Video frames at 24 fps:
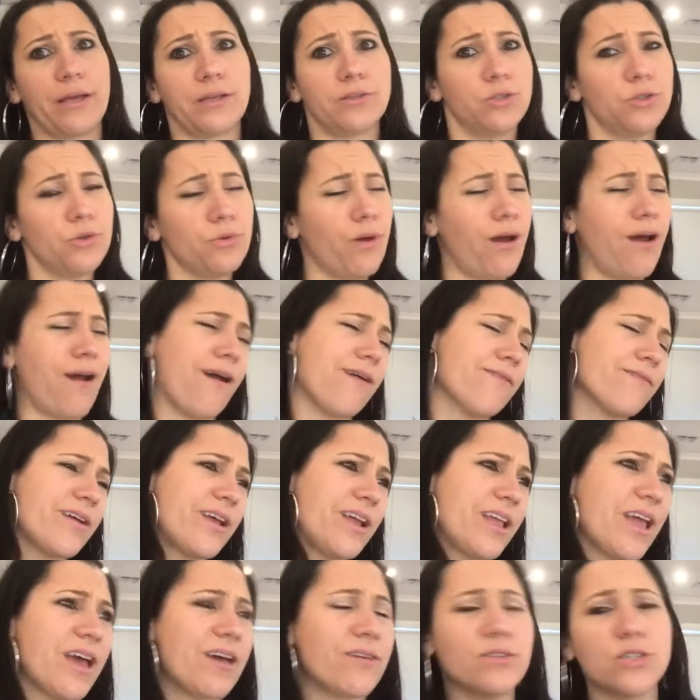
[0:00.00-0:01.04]
It's so hot
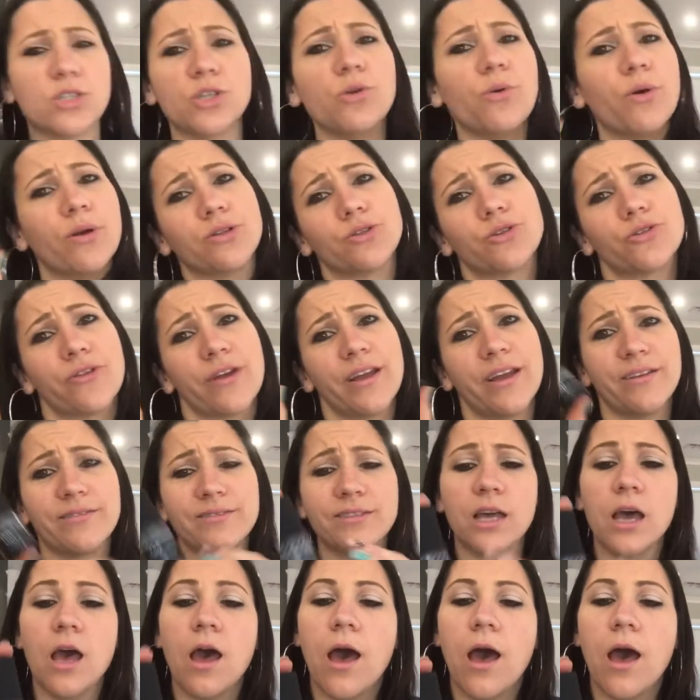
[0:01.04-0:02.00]
right now, so on trend.